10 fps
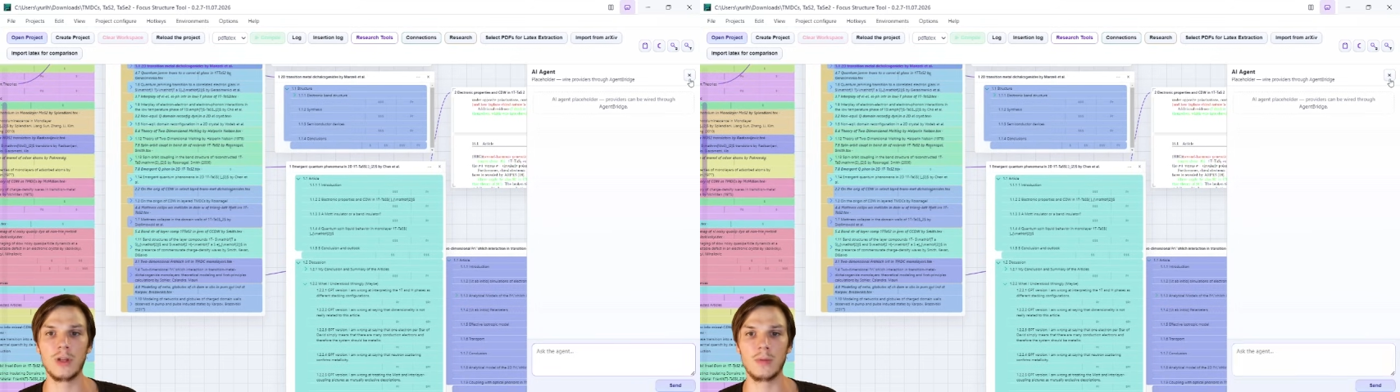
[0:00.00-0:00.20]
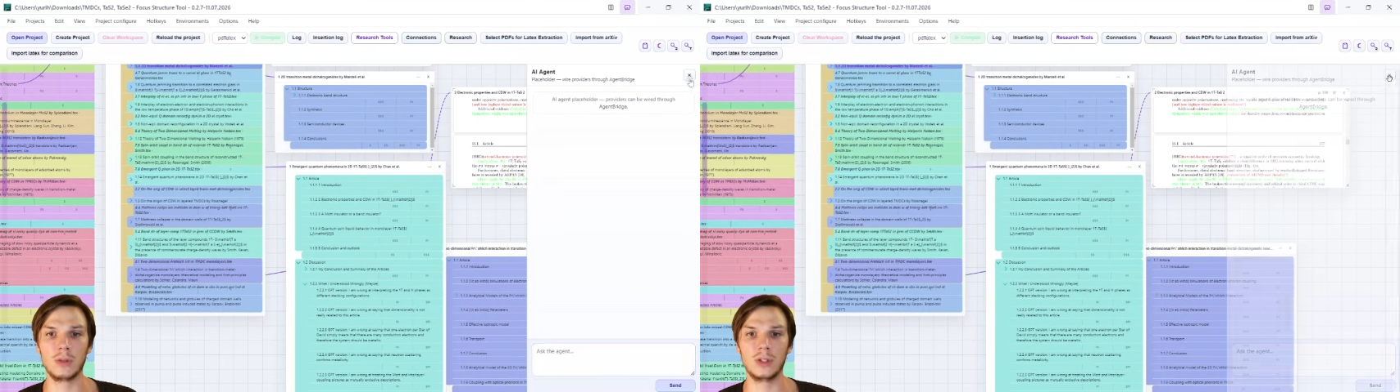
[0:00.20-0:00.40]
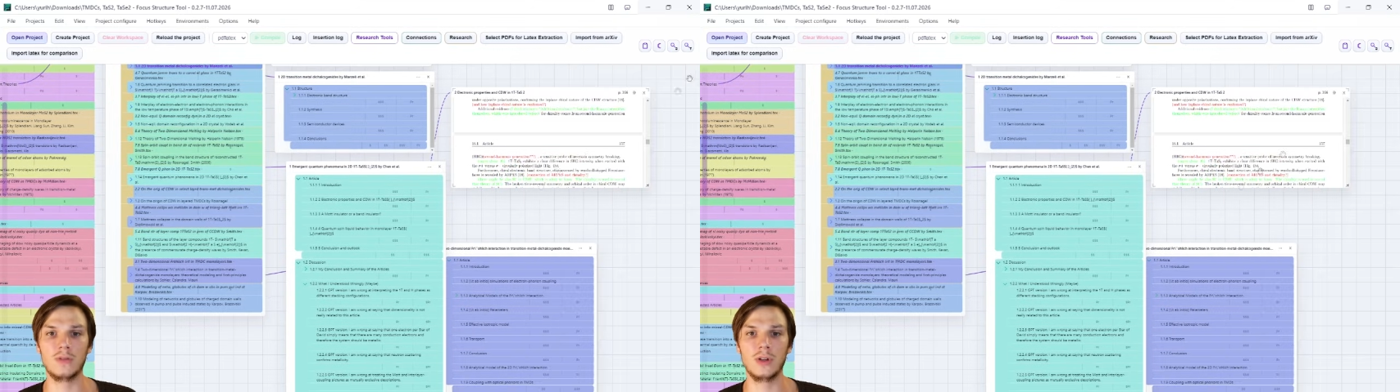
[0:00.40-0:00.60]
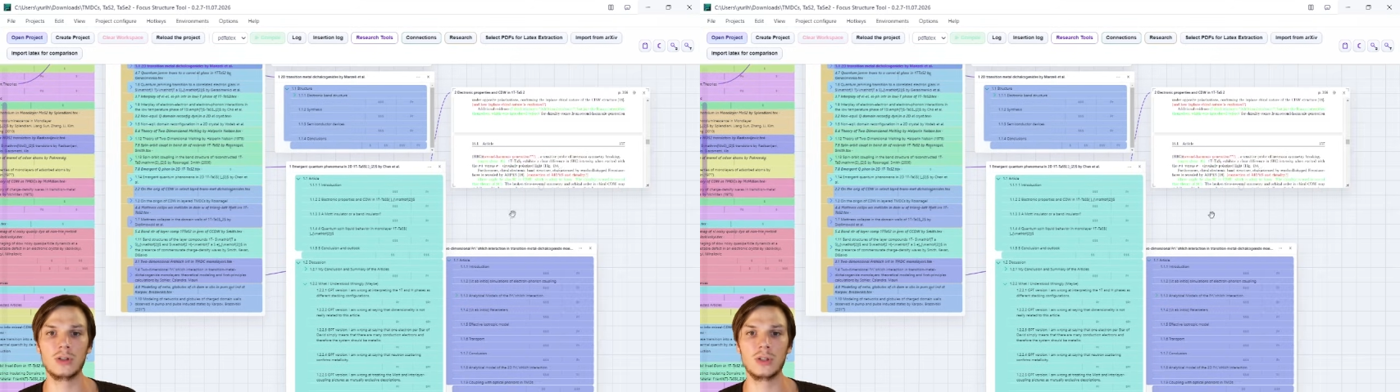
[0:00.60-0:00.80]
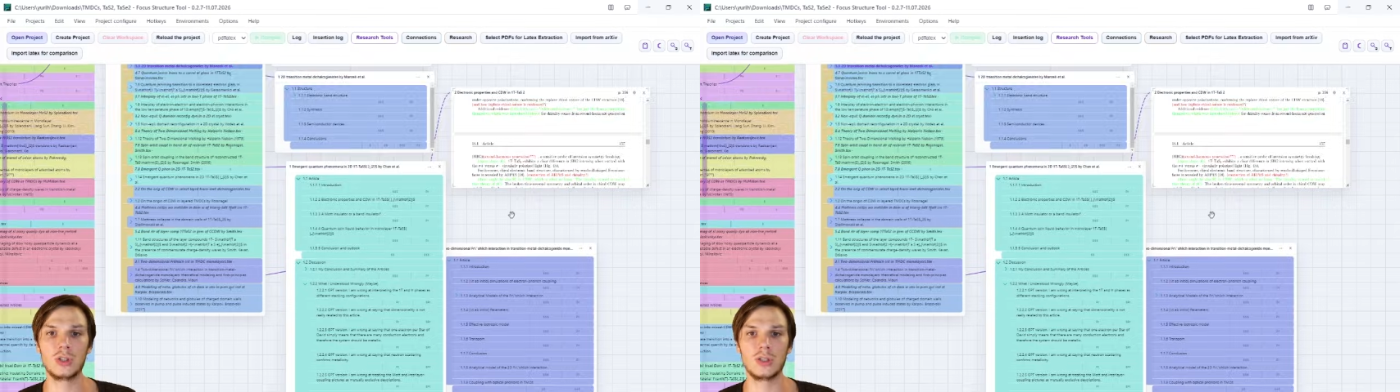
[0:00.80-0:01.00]
but the
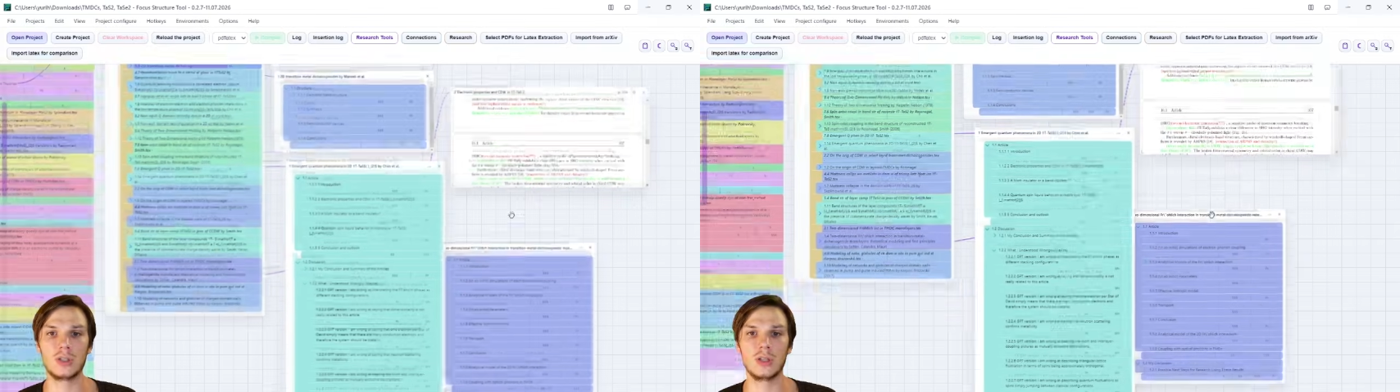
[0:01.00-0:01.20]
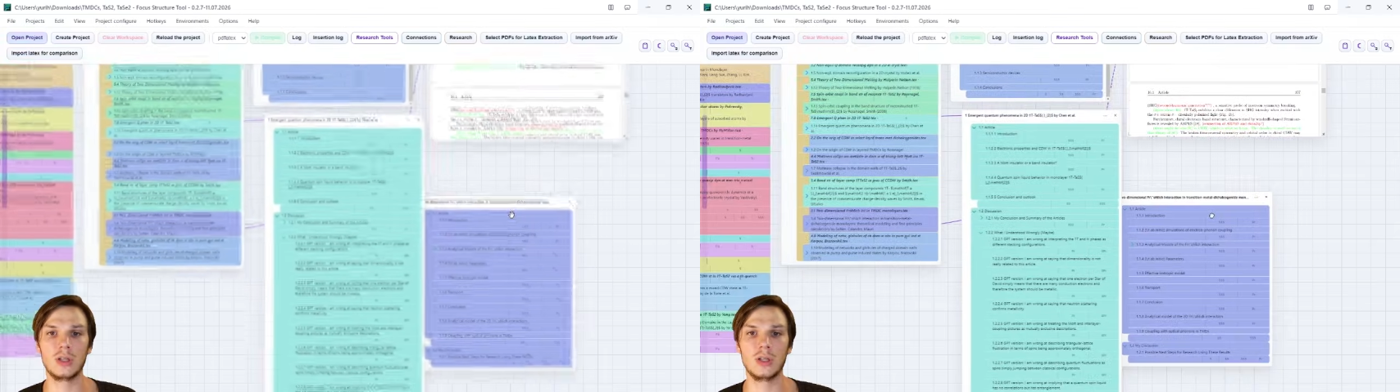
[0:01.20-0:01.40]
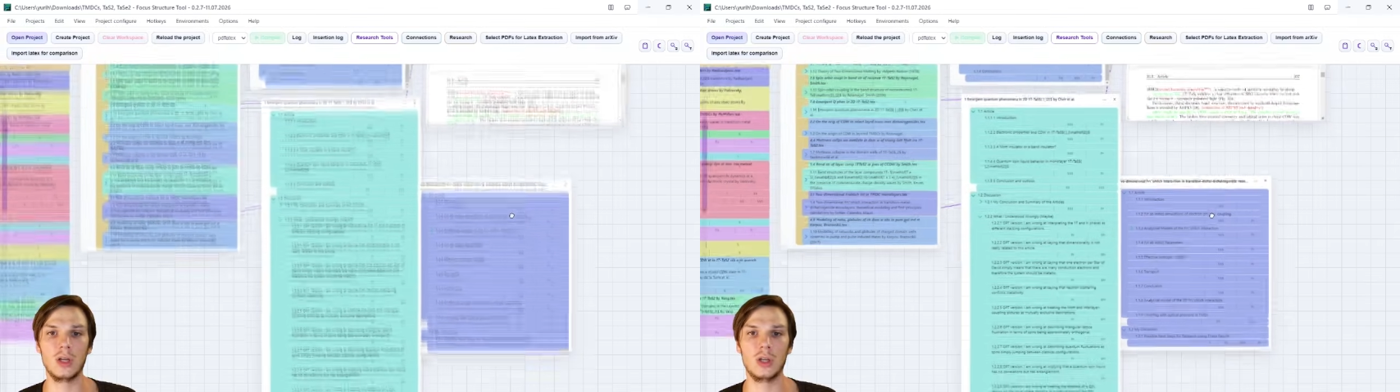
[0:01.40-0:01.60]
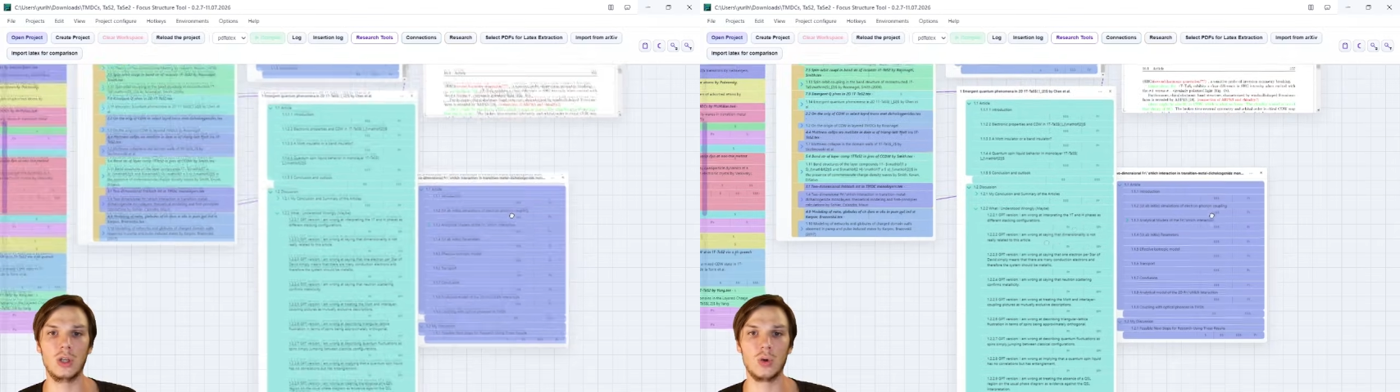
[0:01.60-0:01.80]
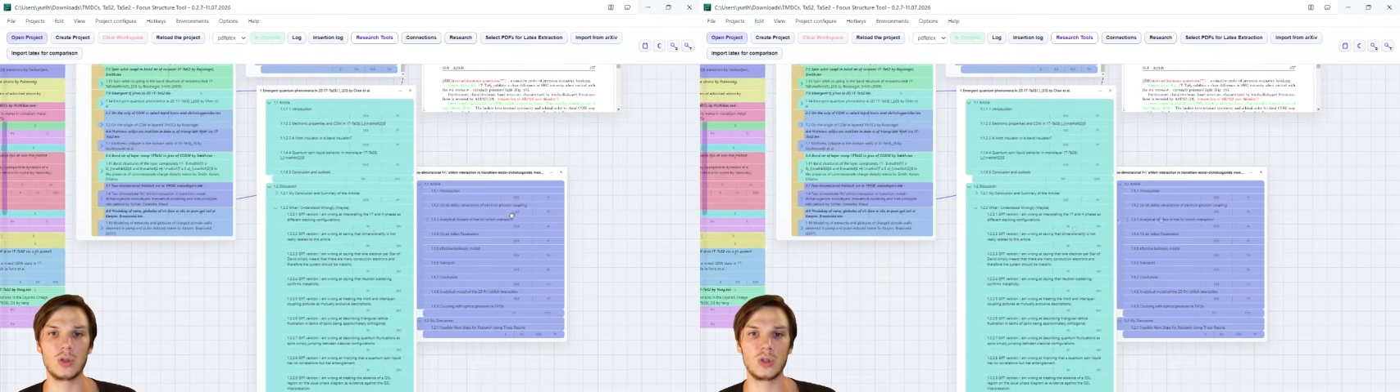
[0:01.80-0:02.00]
advantage is that
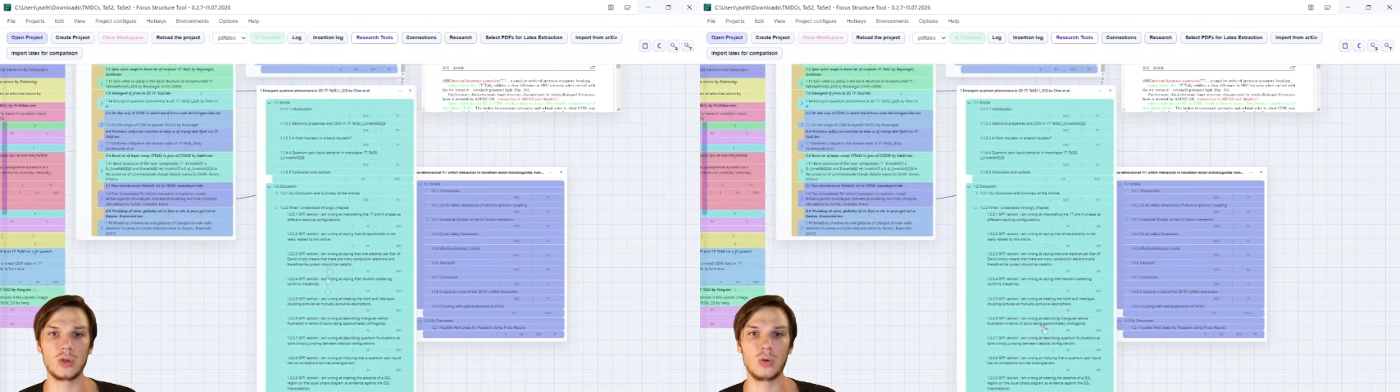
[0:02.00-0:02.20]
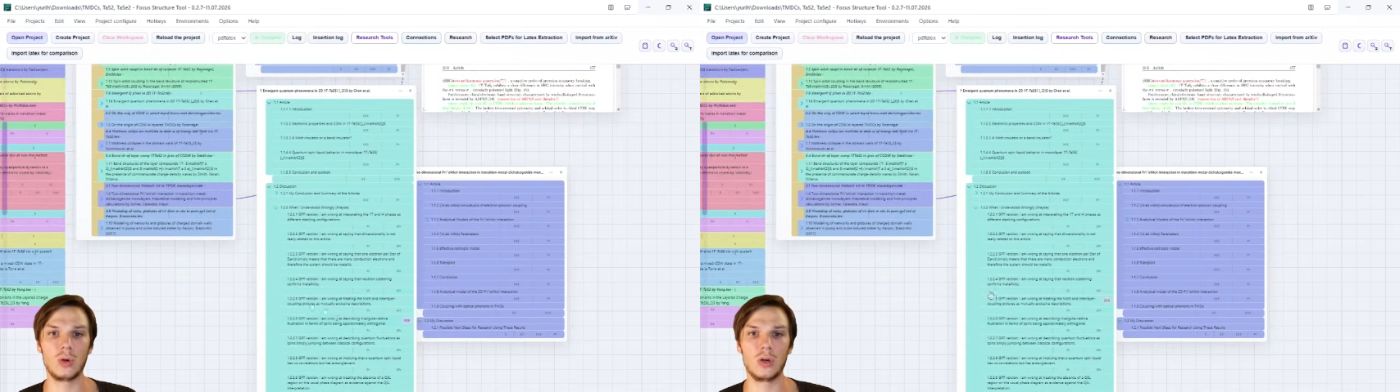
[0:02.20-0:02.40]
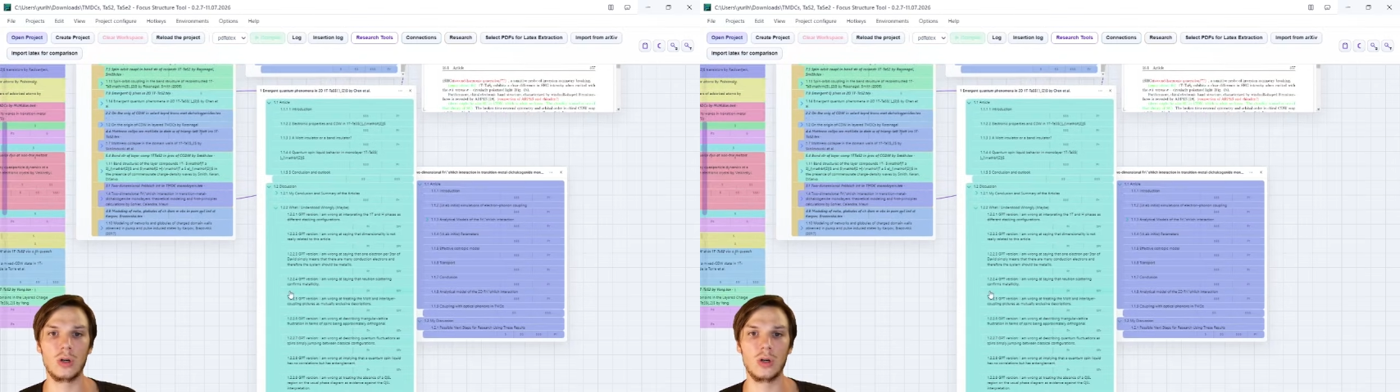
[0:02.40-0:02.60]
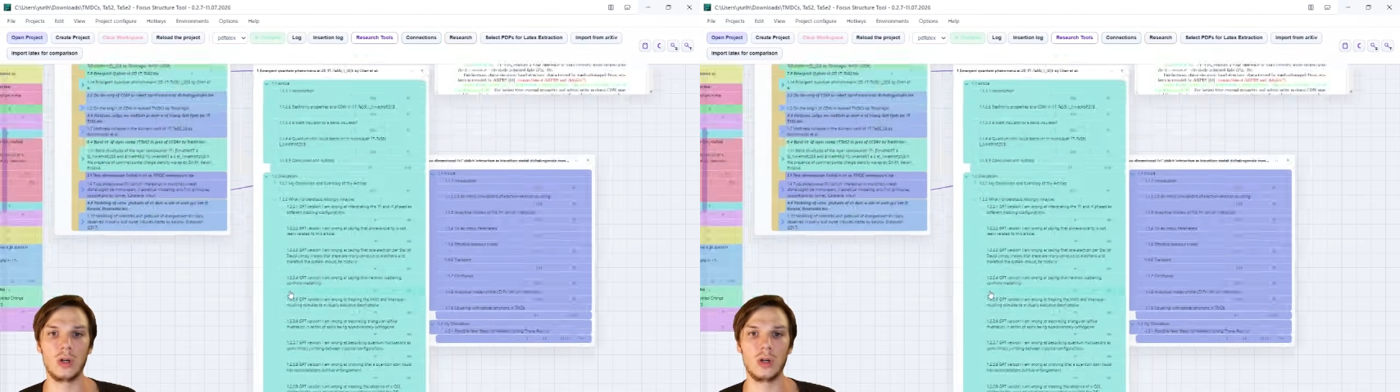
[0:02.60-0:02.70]
you can store